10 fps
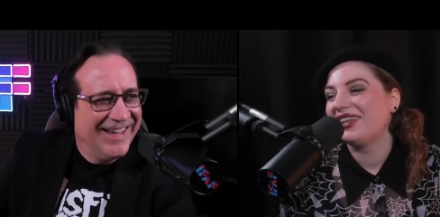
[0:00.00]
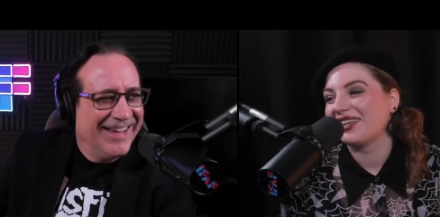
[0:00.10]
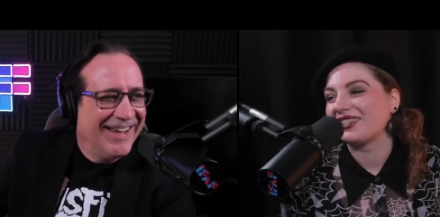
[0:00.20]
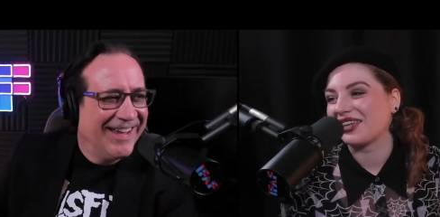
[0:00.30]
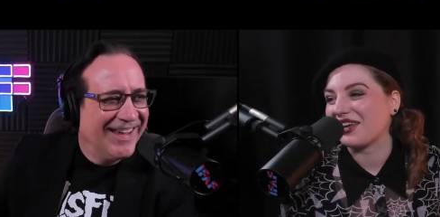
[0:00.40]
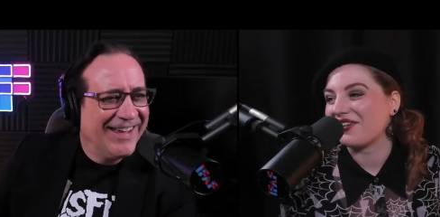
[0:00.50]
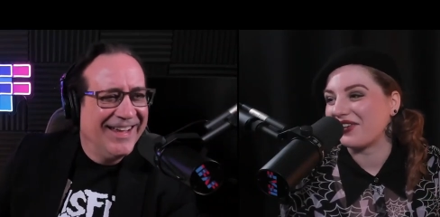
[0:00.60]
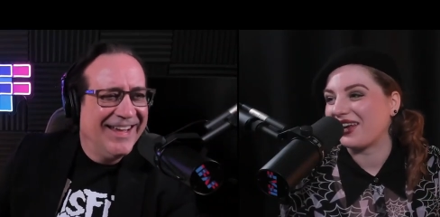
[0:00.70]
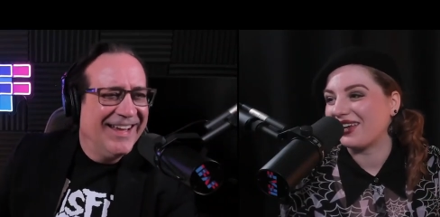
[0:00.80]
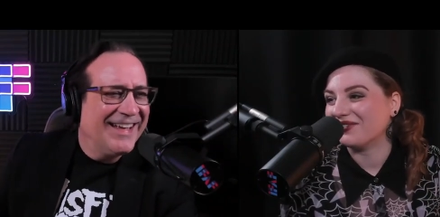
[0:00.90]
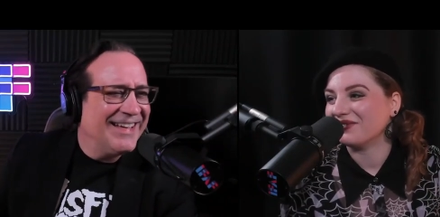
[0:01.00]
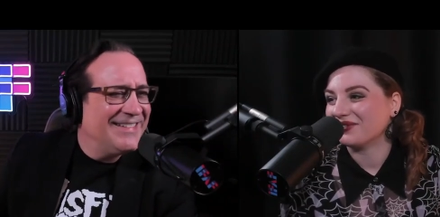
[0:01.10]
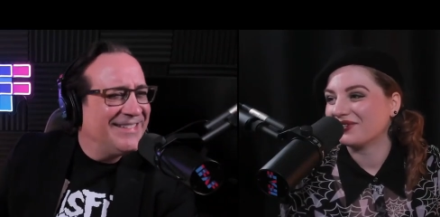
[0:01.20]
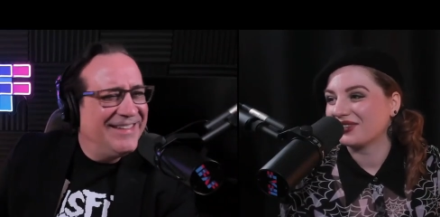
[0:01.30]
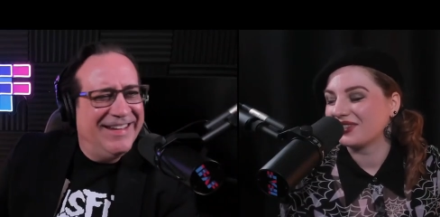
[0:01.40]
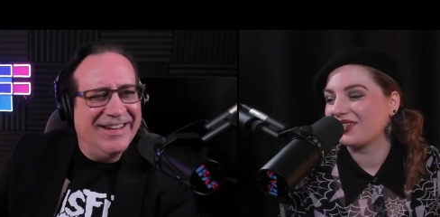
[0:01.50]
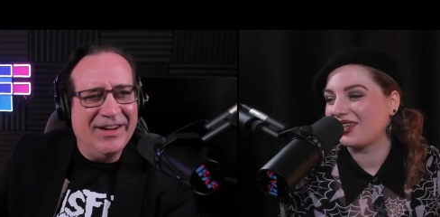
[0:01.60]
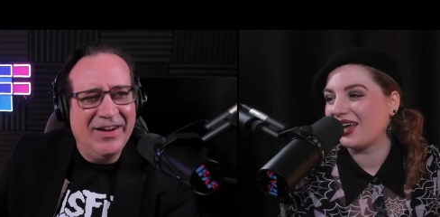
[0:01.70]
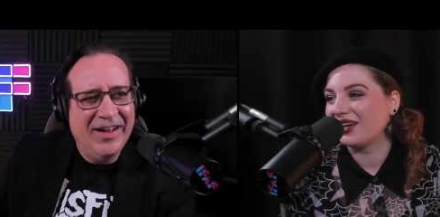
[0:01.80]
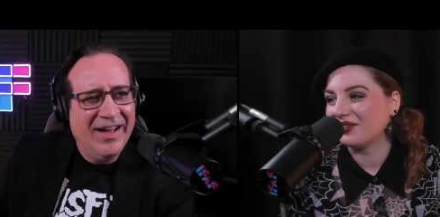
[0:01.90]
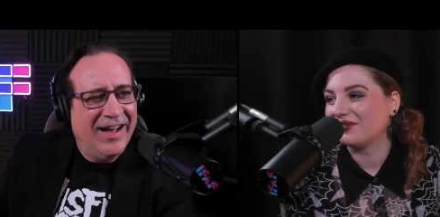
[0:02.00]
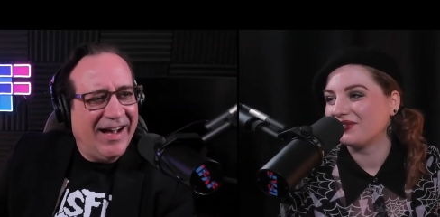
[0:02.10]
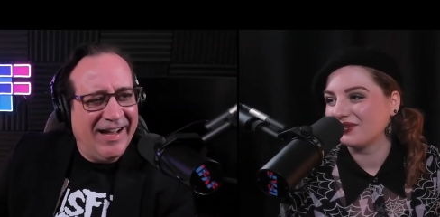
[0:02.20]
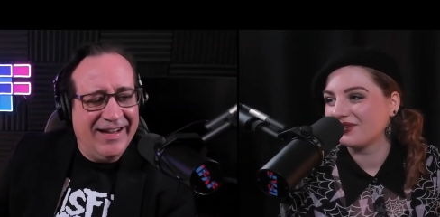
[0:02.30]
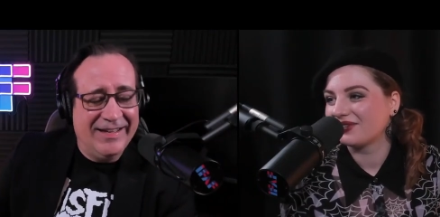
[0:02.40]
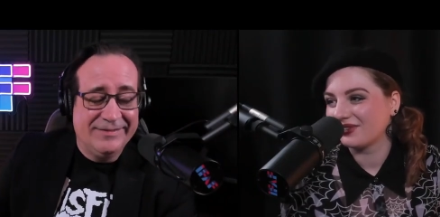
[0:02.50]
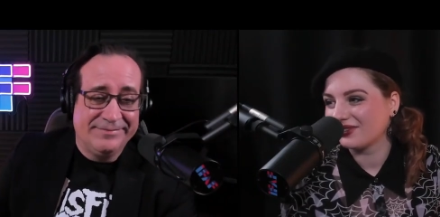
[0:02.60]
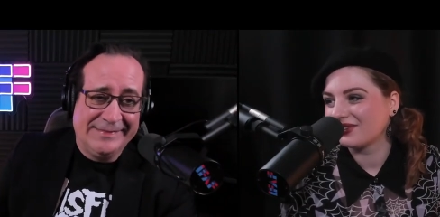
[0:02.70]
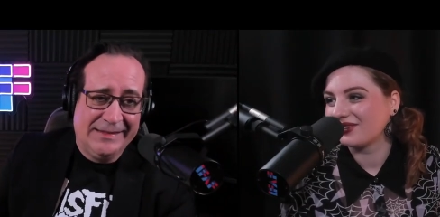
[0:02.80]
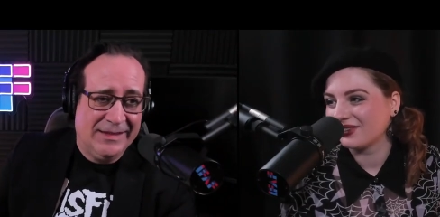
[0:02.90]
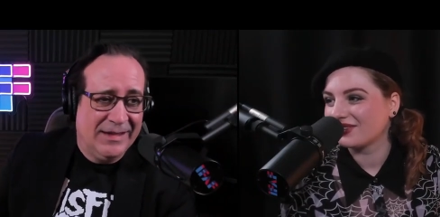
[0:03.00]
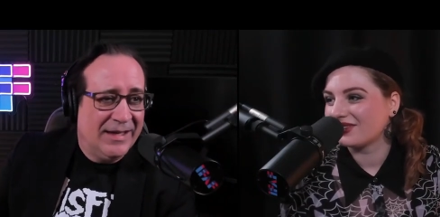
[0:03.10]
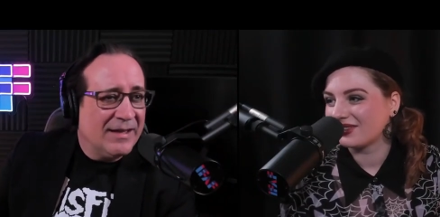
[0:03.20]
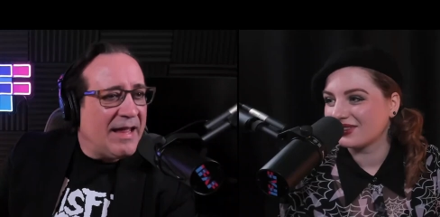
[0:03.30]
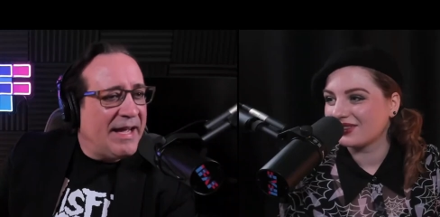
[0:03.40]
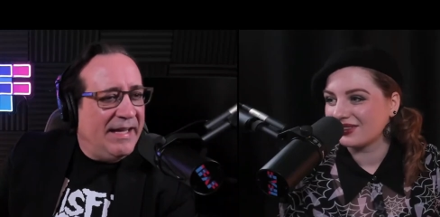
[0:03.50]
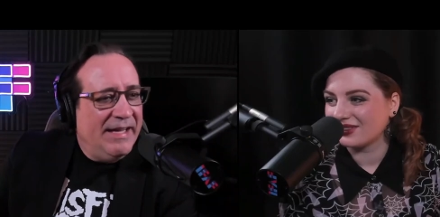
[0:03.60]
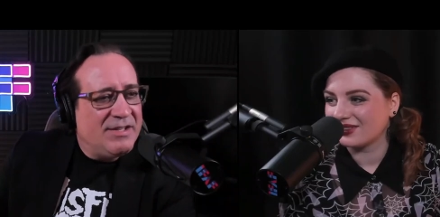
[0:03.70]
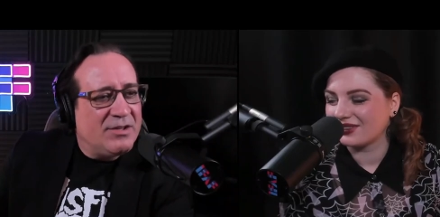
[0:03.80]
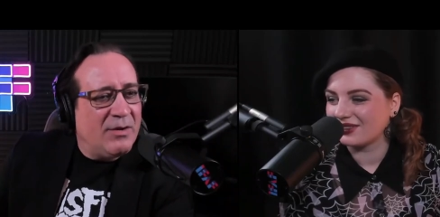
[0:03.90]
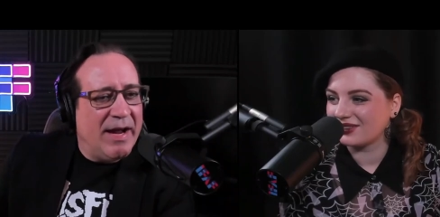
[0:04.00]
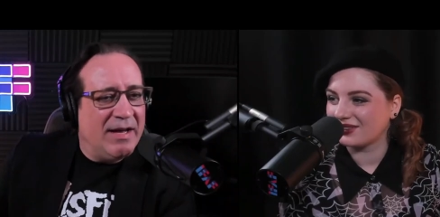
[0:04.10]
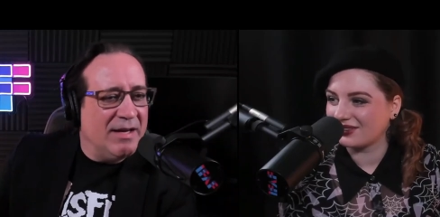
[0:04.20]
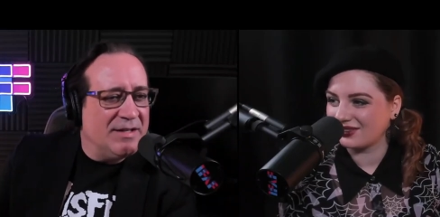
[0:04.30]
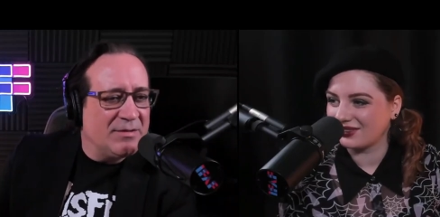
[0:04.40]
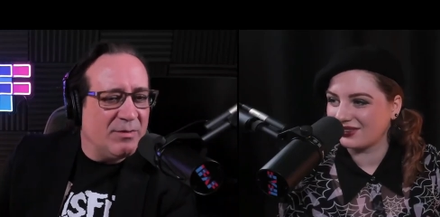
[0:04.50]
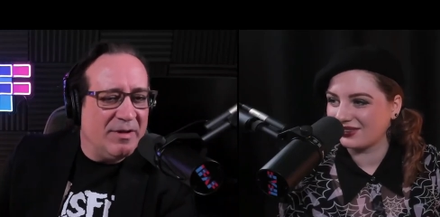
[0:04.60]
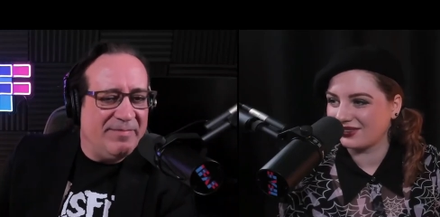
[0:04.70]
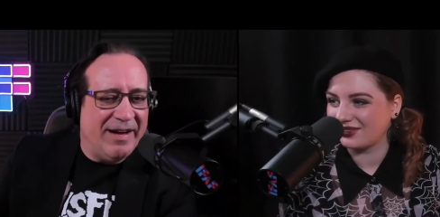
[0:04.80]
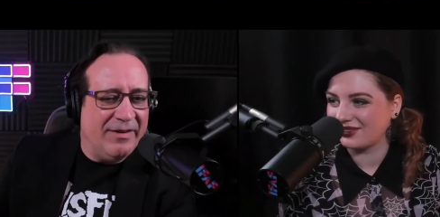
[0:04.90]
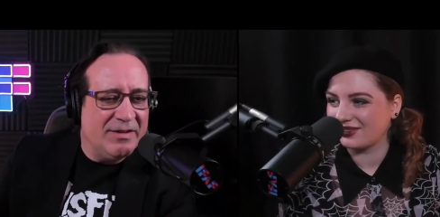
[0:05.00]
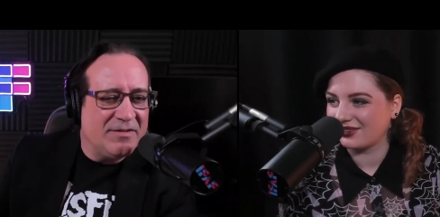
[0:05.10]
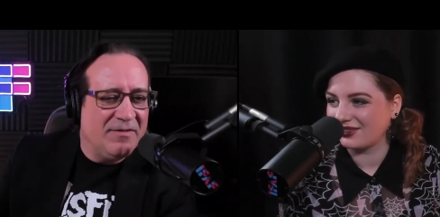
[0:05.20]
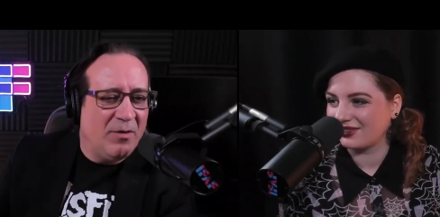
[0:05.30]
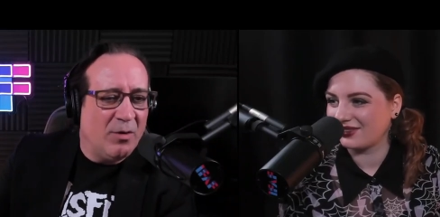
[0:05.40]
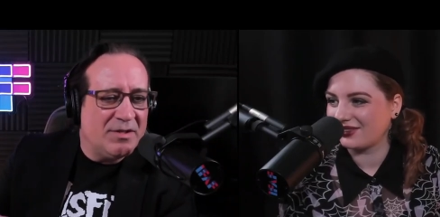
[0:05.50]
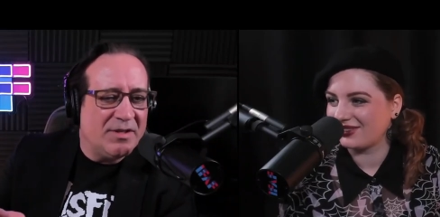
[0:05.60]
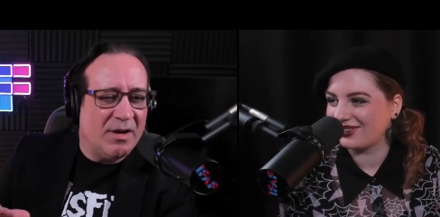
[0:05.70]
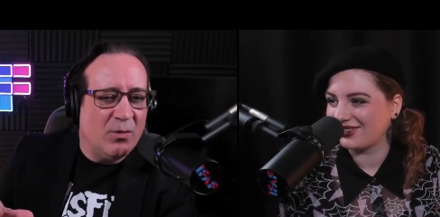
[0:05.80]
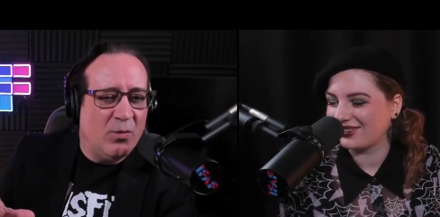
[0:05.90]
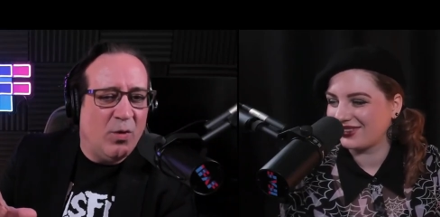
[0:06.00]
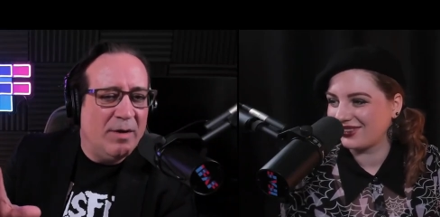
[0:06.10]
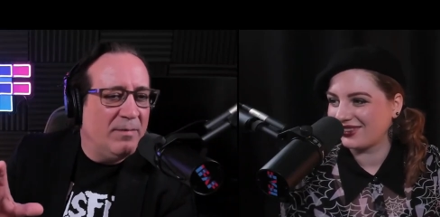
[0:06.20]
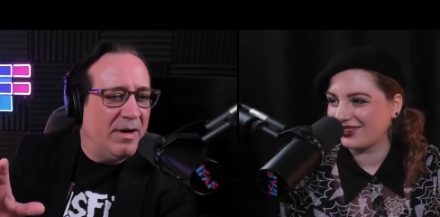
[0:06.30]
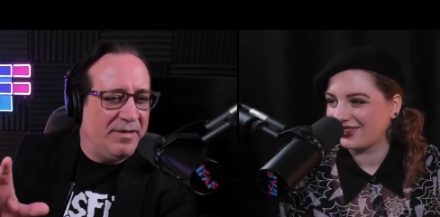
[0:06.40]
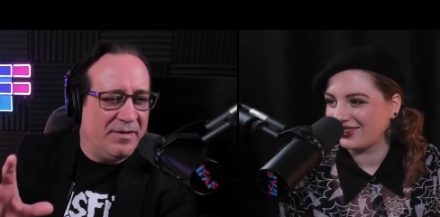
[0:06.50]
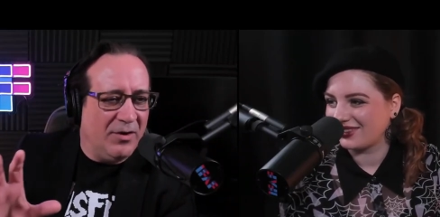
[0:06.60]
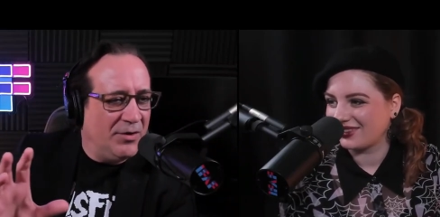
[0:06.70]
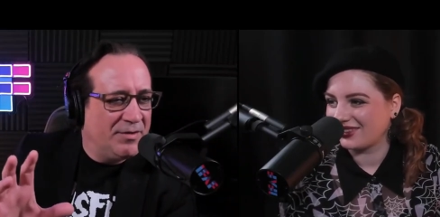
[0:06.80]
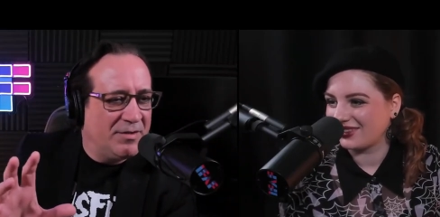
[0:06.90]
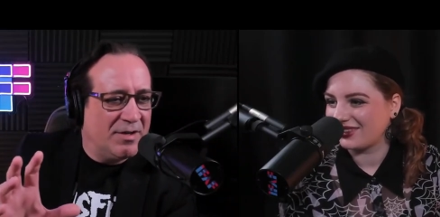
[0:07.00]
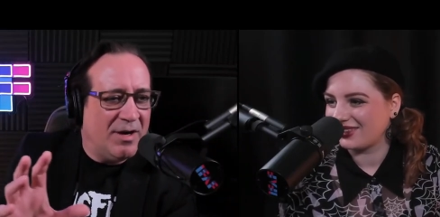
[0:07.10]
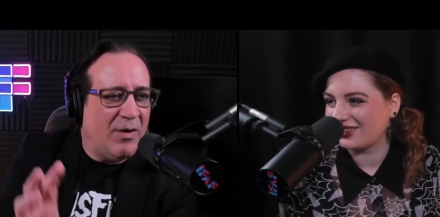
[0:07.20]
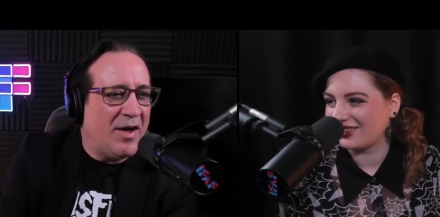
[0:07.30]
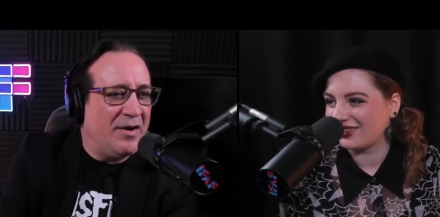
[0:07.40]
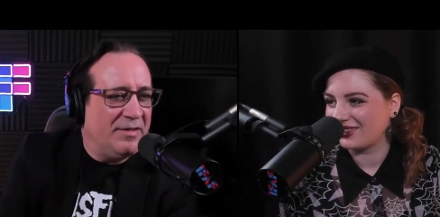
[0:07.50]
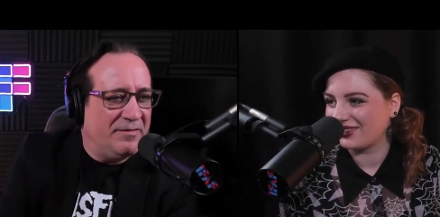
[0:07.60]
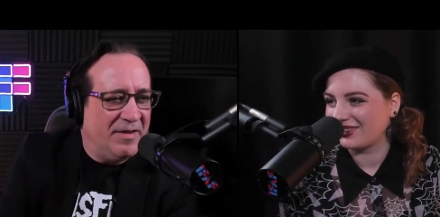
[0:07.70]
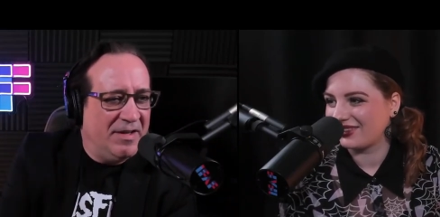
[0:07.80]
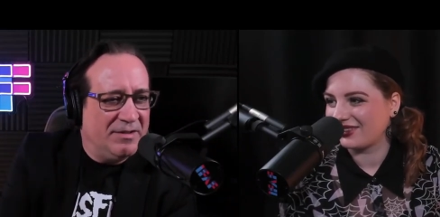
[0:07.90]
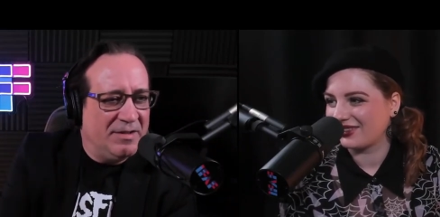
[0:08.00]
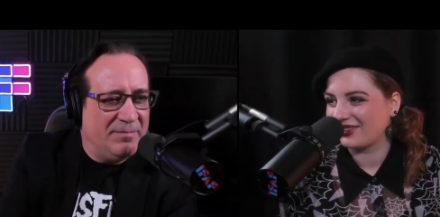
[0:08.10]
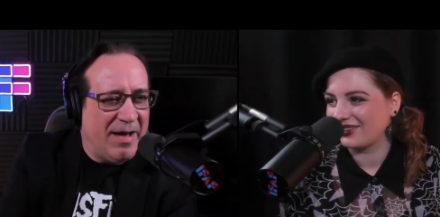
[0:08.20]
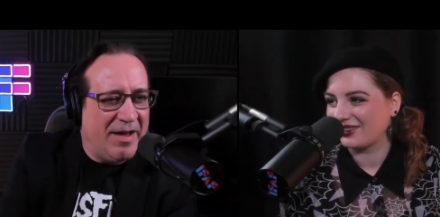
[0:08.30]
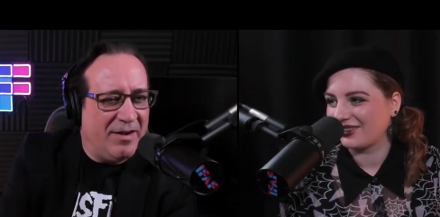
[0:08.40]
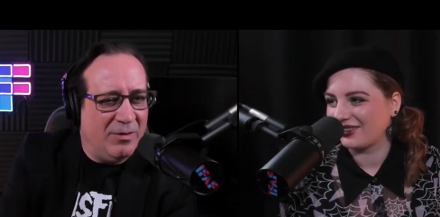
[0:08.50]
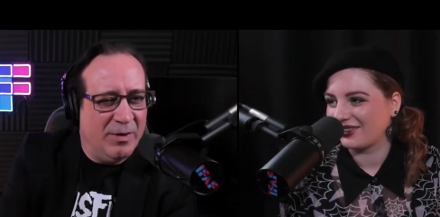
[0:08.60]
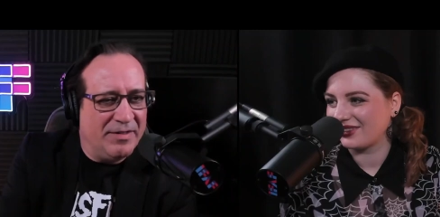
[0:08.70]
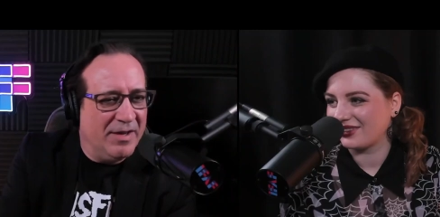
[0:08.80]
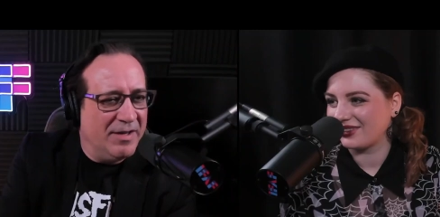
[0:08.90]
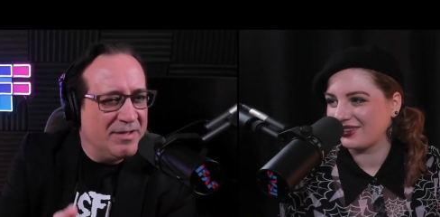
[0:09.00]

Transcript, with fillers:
Speaker 1: That's kind of funny. Because, you know, yeah. I
Speaker 2: like Easter egg hunts where the parents force their one month old to go out on the field and battle with a